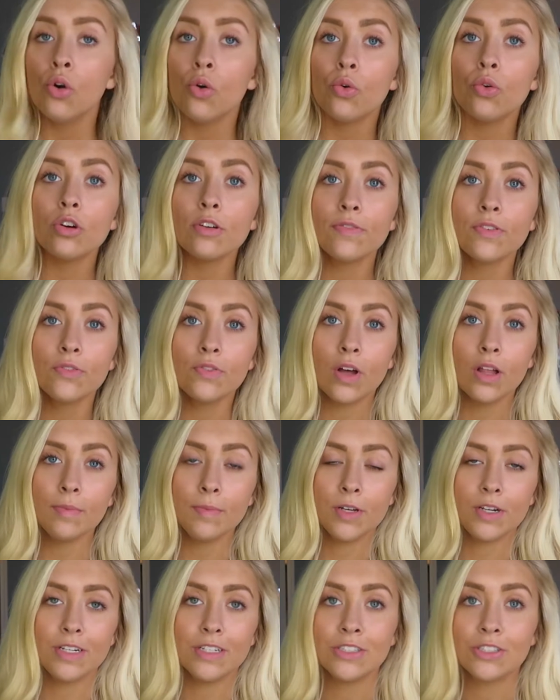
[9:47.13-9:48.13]
or if you follow
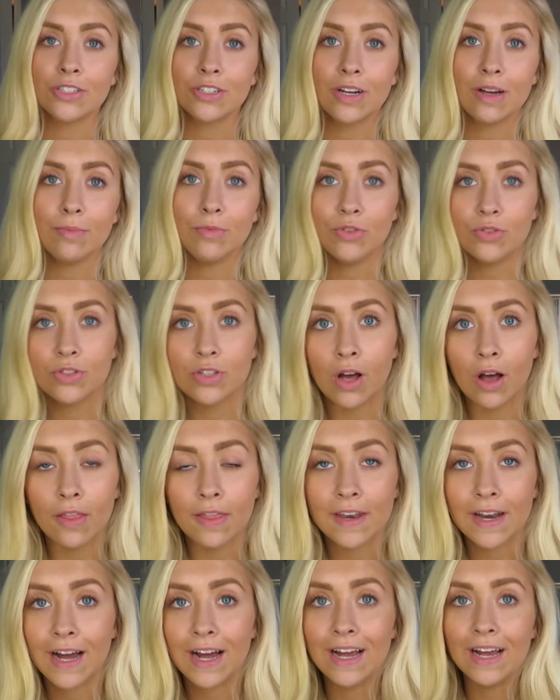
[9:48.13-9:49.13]
me on Instagram, you saw
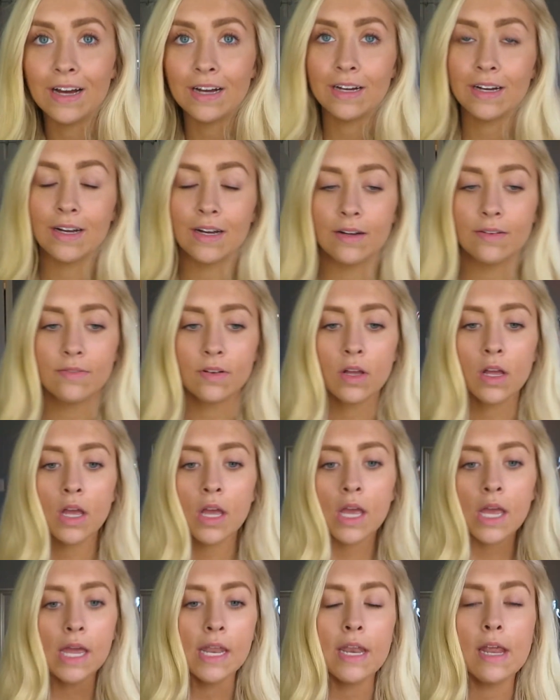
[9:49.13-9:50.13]
that I have
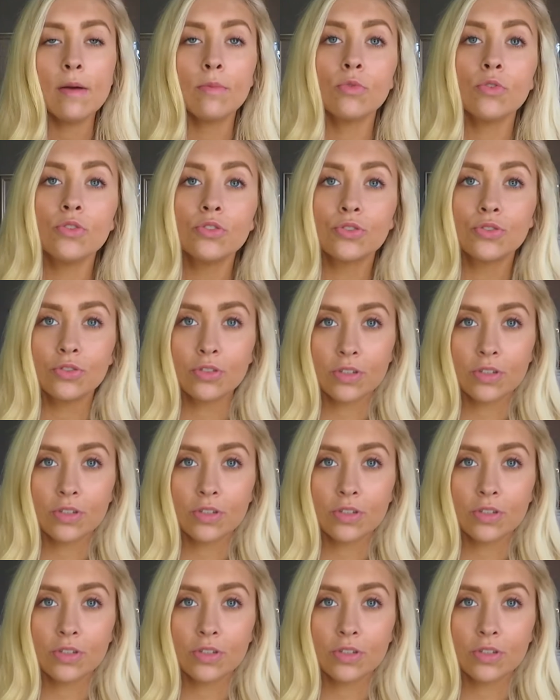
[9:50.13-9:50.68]
an emerald